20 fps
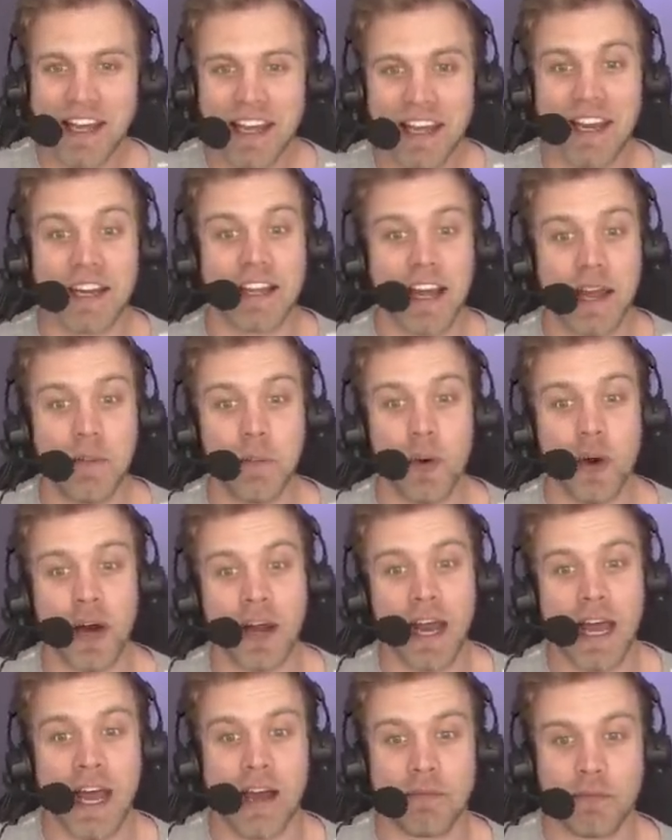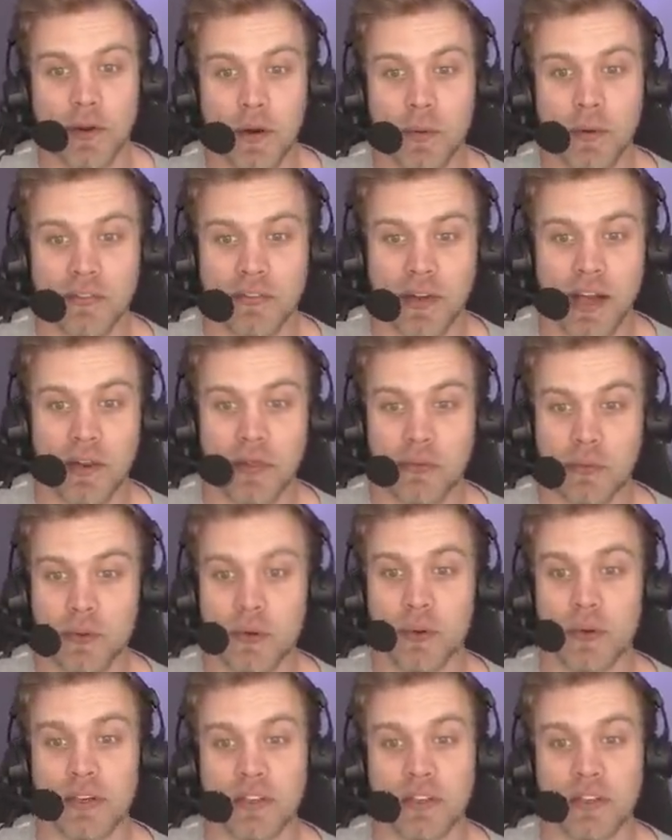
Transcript: In Game 1, Aphro was let through, and